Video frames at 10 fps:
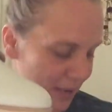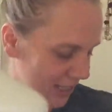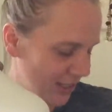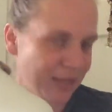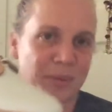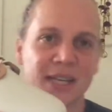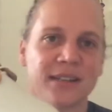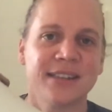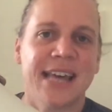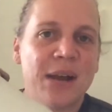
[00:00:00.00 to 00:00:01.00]
much is
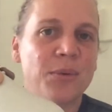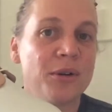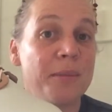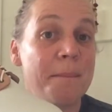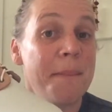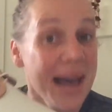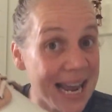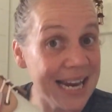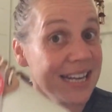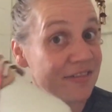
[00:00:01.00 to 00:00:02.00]
because they were
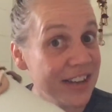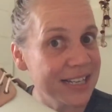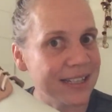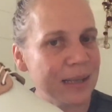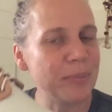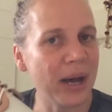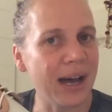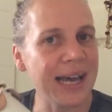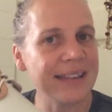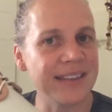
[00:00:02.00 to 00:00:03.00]
invented by